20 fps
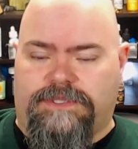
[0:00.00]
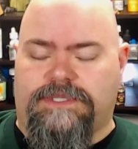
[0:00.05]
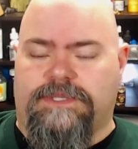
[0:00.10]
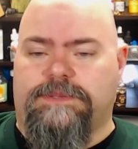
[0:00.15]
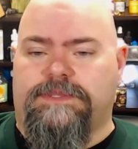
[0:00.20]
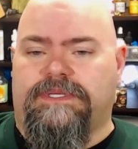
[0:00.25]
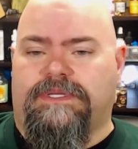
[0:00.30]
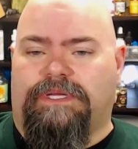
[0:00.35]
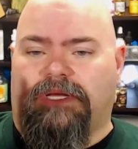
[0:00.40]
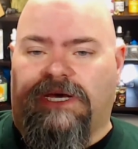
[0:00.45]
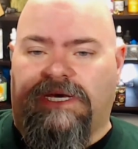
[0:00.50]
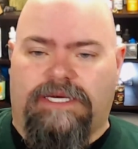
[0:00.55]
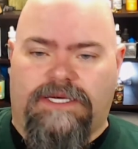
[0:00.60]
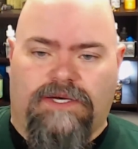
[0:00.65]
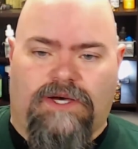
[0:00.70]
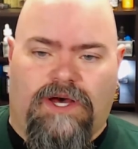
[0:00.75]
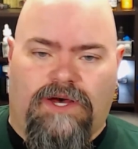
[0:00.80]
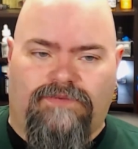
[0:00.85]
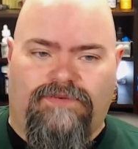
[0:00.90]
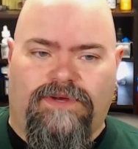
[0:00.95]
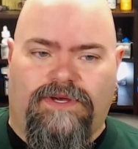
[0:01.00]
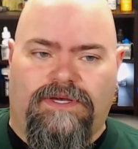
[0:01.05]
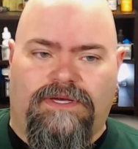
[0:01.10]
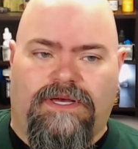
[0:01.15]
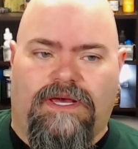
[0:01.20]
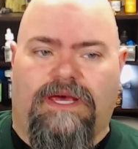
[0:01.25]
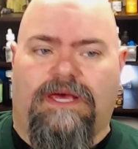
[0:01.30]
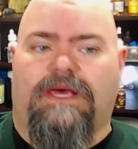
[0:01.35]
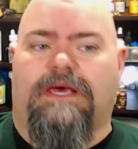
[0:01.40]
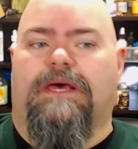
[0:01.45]
If you like coffee,
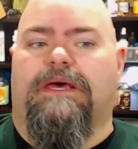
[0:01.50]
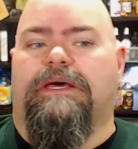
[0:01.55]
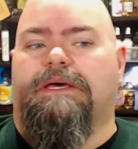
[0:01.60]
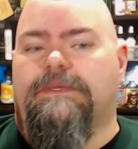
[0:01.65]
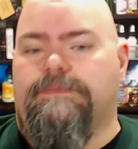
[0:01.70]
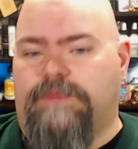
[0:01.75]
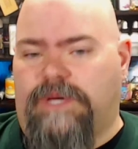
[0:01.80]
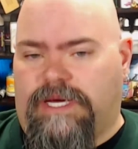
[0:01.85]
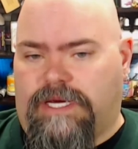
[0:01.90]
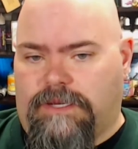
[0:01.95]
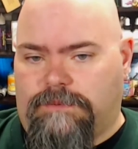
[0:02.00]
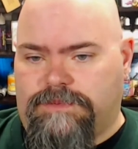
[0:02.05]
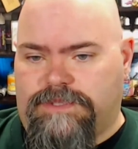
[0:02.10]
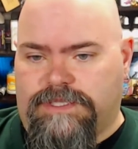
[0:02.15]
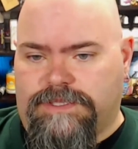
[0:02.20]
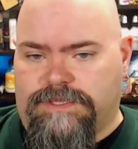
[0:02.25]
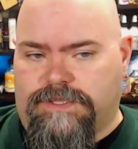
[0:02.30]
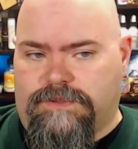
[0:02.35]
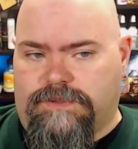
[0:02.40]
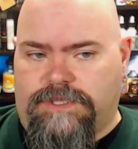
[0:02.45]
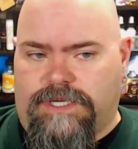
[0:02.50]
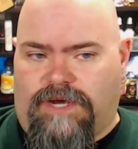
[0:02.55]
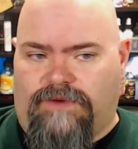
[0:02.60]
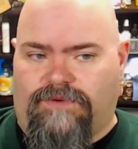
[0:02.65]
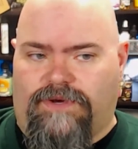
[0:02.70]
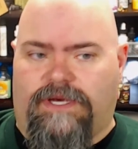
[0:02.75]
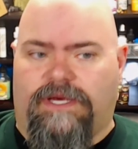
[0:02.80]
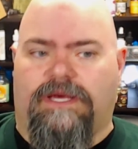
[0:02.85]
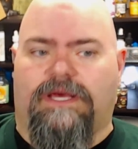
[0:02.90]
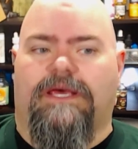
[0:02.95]
pick up Disco Java.